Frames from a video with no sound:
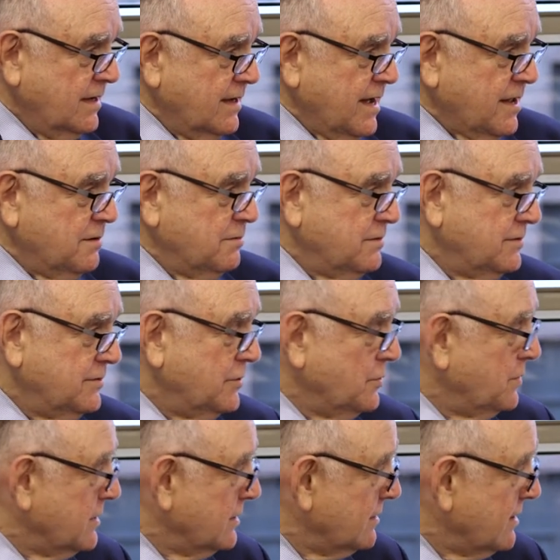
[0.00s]
got to
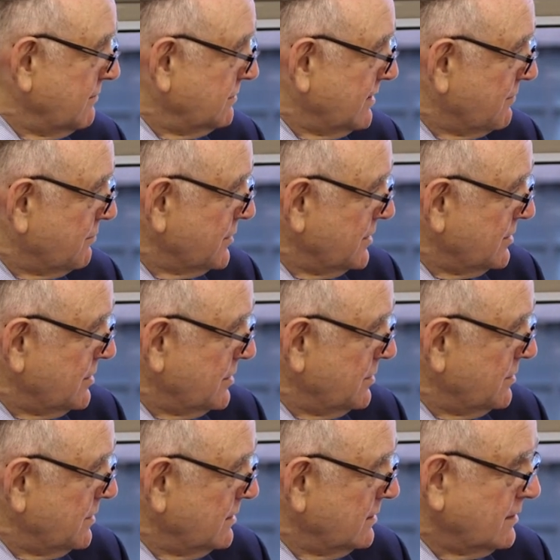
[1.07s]
do what you love, love what you
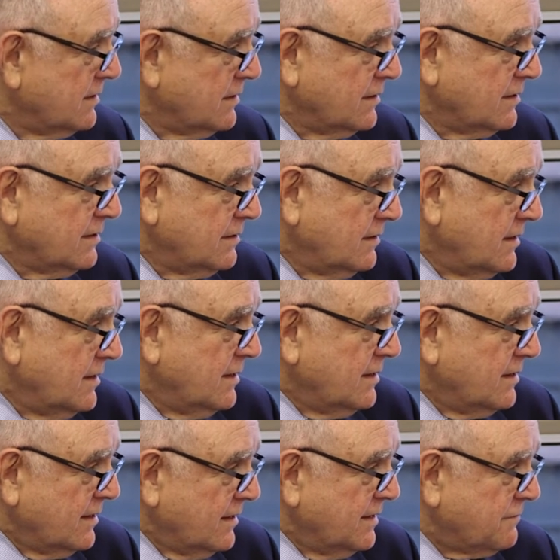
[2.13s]
do, and uh,
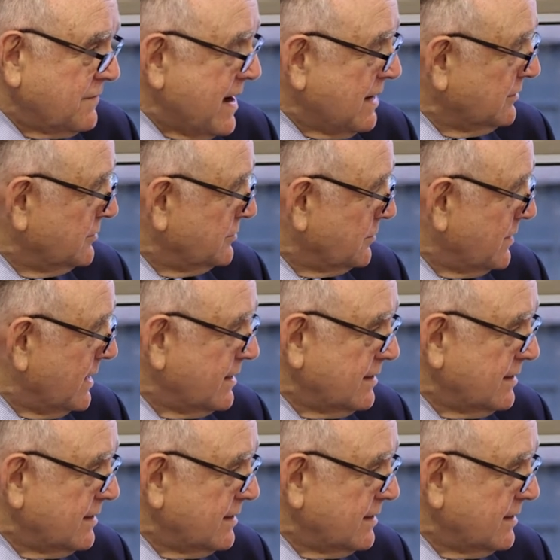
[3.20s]
he found his way.